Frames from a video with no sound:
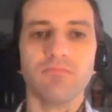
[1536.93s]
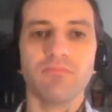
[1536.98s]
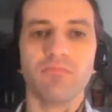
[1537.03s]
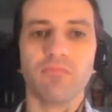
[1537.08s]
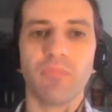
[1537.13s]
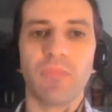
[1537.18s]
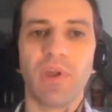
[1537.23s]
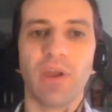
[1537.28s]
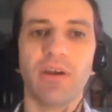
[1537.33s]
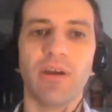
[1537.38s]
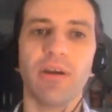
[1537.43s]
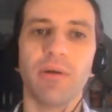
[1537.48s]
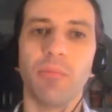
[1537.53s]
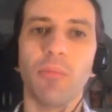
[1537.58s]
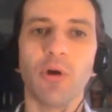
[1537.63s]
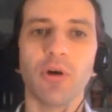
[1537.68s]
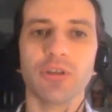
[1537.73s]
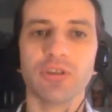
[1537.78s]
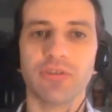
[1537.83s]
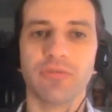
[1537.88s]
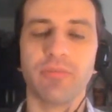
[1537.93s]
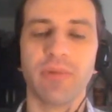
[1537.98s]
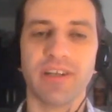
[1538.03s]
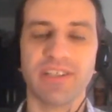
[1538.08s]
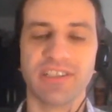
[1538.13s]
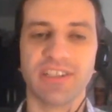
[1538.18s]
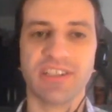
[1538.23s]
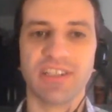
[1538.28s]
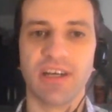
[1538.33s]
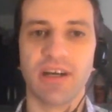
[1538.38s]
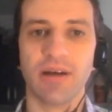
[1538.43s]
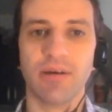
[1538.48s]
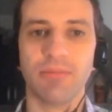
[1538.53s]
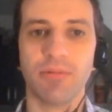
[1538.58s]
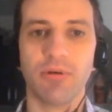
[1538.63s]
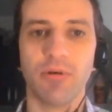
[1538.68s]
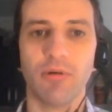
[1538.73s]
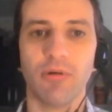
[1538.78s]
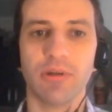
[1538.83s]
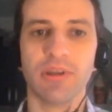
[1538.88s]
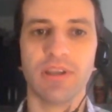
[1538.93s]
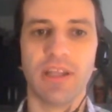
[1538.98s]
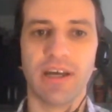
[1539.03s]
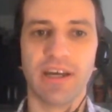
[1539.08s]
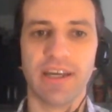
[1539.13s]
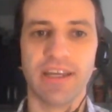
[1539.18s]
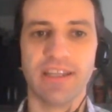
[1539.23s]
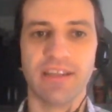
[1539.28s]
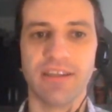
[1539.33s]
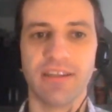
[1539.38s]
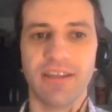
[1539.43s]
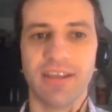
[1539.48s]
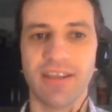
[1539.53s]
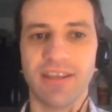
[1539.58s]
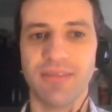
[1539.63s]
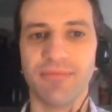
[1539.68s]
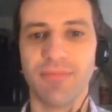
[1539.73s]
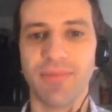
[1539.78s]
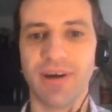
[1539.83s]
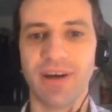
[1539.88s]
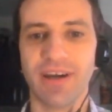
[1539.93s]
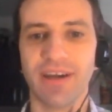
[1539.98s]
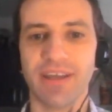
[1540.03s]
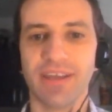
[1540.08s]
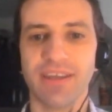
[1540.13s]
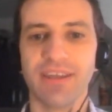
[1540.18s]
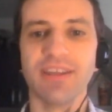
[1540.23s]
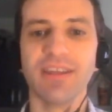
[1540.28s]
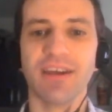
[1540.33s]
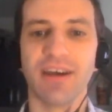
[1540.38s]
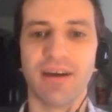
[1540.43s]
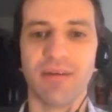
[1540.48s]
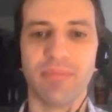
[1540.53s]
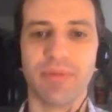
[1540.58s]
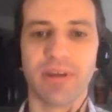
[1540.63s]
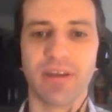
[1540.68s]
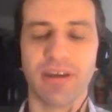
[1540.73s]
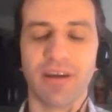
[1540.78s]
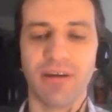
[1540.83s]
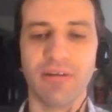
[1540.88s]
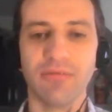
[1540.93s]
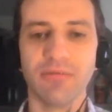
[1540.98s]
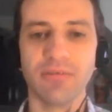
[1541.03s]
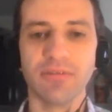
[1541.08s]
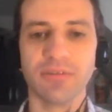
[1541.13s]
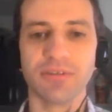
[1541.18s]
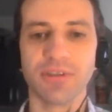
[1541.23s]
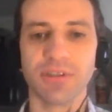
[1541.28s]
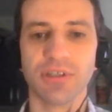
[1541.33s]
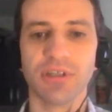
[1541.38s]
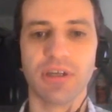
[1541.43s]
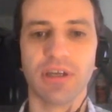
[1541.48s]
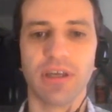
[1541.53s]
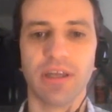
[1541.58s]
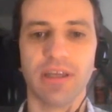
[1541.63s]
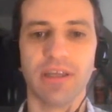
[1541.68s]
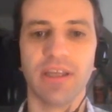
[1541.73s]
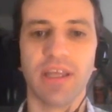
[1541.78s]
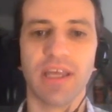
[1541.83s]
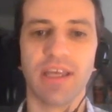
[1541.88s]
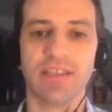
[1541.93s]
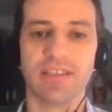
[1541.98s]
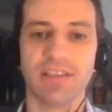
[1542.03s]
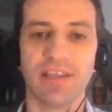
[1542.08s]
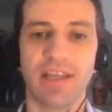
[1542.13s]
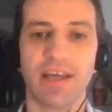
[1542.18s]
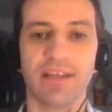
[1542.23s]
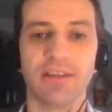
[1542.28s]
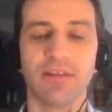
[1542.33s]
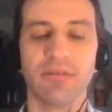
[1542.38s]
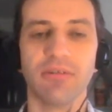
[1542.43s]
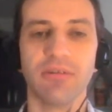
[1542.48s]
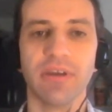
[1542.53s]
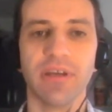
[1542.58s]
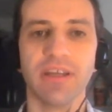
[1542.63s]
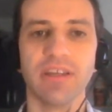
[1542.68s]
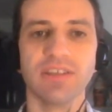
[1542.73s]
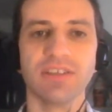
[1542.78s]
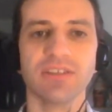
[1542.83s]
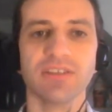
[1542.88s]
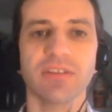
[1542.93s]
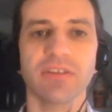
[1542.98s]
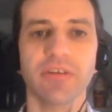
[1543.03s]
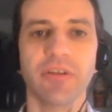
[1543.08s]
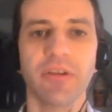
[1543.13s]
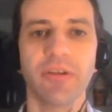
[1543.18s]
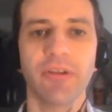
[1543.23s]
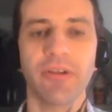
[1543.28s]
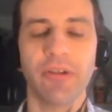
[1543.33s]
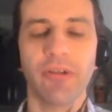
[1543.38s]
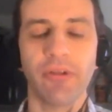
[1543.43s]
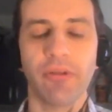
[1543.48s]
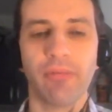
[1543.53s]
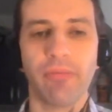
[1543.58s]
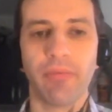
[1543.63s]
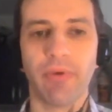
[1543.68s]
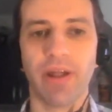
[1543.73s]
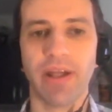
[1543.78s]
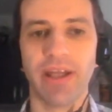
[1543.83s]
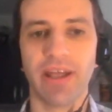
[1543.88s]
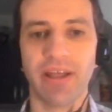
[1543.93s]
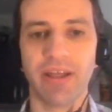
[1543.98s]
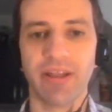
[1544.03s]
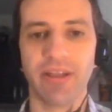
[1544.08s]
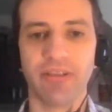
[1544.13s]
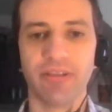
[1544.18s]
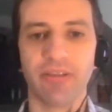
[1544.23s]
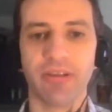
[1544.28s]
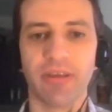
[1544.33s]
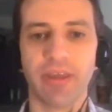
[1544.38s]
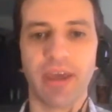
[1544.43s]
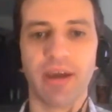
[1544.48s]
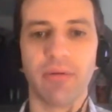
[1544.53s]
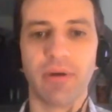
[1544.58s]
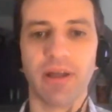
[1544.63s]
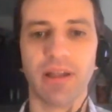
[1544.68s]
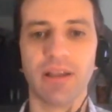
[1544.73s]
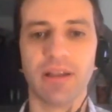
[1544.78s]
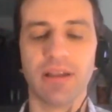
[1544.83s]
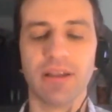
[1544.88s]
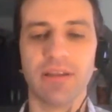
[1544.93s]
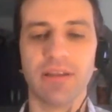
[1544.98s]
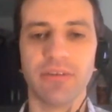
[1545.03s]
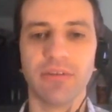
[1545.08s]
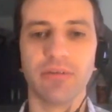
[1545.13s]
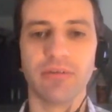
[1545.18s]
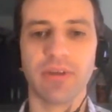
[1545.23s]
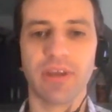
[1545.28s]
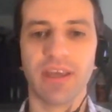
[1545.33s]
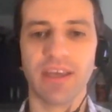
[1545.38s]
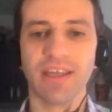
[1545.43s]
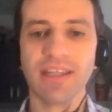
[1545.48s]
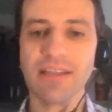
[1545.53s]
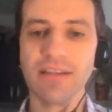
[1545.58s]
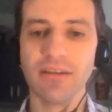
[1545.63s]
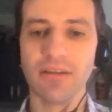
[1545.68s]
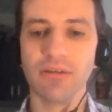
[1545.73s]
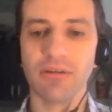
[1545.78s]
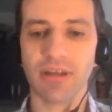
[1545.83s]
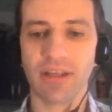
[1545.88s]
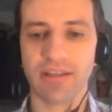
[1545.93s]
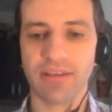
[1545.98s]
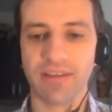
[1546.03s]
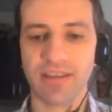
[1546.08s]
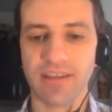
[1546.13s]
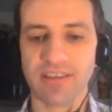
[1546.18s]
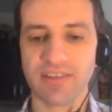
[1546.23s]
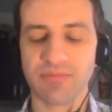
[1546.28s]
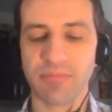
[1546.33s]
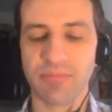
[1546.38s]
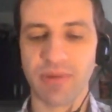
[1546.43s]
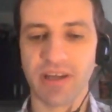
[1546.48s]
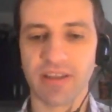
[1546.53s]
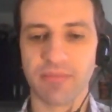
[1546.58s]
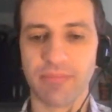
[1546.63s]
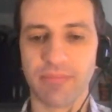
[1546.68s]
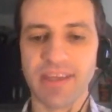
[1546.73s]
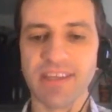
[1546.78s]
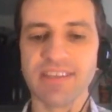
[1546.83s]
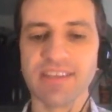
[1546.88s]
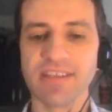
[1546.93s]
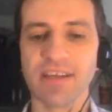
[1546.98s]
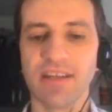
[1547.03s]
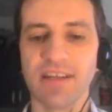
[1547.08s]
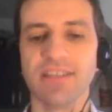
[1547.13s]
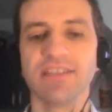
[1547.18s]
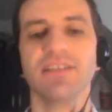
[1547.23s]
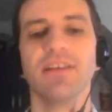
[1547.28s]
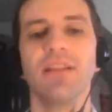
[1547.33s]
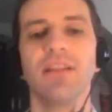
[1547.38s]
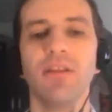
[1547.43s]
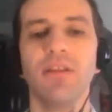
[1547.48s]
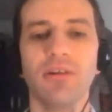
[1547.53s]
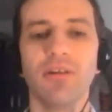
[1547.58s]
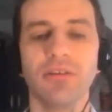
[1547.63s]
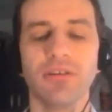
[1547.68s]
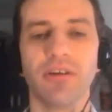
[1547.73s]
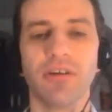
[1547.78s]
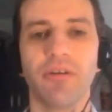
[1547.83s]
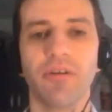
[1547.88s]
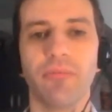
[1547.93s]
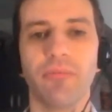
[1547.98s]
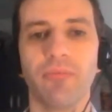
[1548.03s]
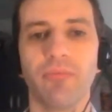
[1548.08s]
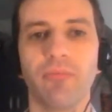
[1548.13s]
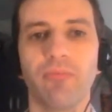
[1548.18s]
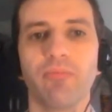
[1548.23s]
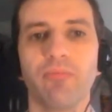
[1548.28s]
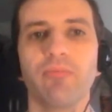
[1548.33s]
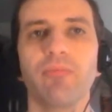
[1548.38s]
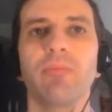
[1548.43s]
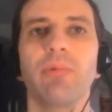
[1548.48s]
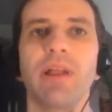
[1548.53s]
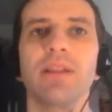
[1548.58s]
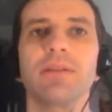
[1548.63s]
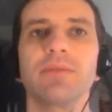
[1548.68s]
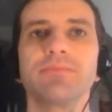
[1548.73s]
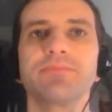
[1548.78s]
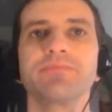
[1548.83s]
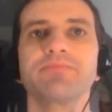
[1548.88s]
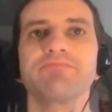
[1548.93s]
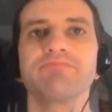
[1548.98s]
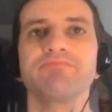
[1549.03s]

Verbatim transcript: mm, uh, most of my setup online in my GitHub account uh, as LangOS. And yeah, well, you can look at this, but basically it's a lot, well,